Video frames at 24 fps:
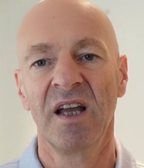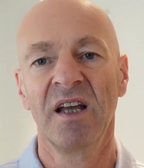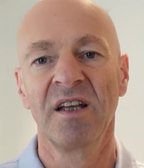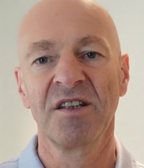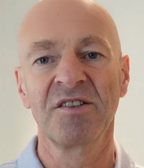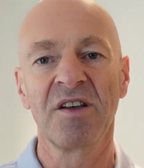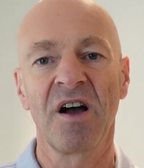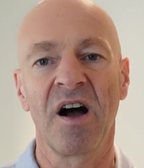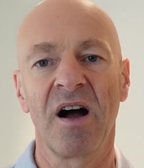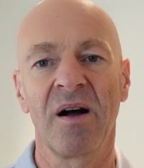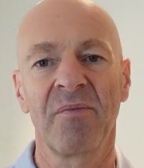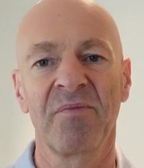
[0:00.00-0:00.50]

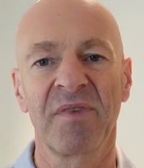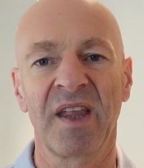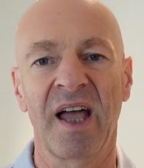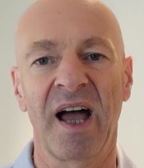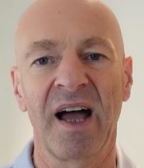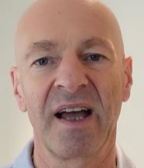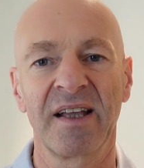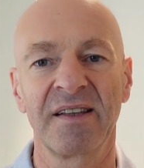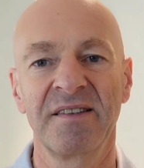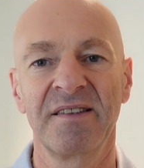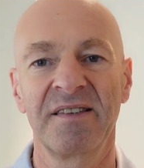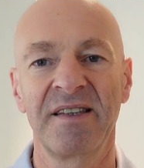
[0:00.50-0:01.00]
So
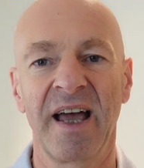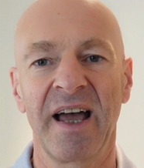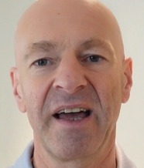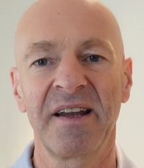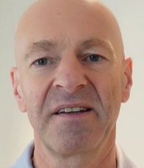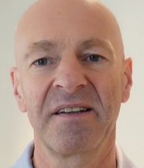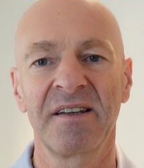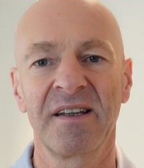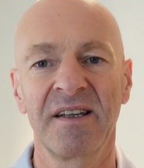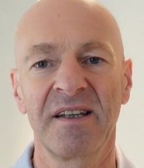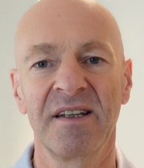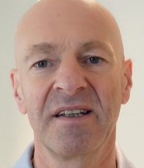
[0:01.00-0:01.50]

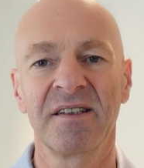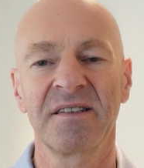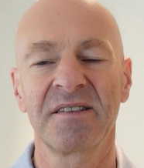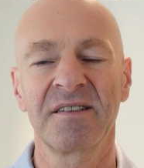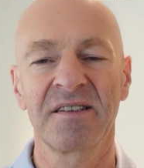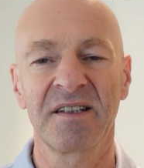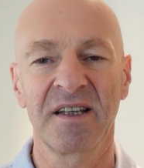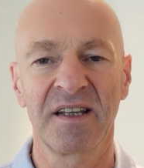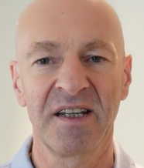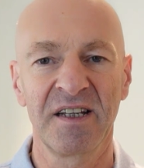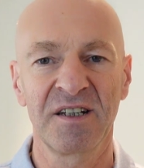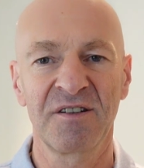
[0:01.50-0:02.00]
that
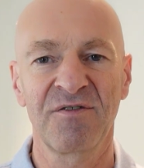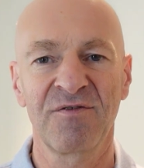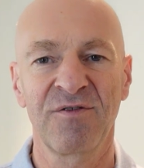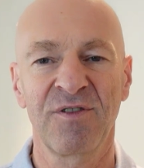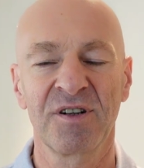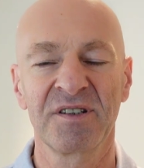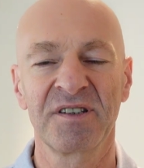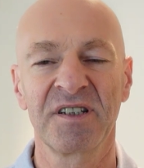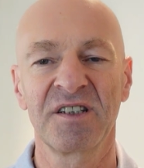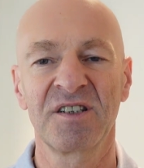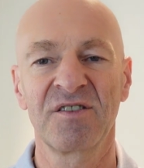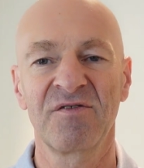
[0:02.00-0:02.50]
is it
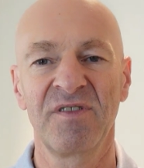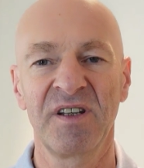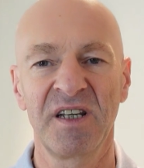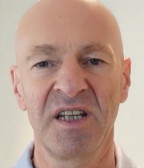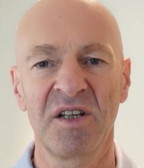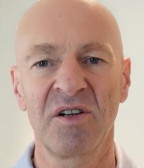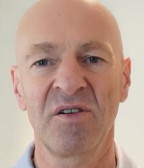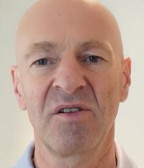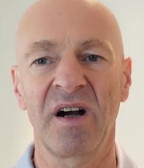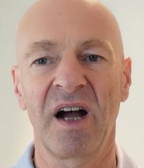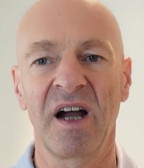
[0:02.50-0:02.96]
for this video.